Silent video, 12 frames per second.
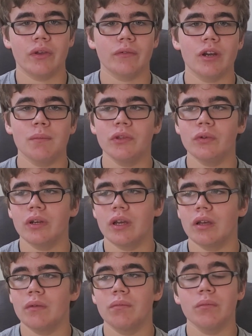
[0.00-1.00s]
I'm going to be doing
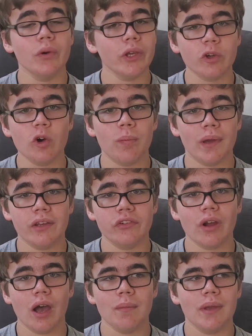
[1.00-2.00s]
a really cool paint
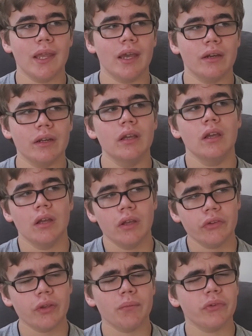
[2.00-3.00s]
job and
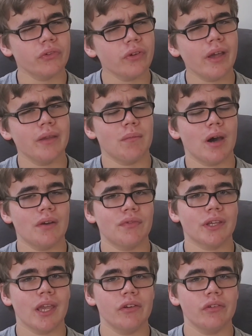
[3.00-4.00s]
some slight
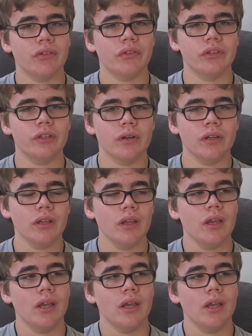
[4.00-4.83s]
modifications to it,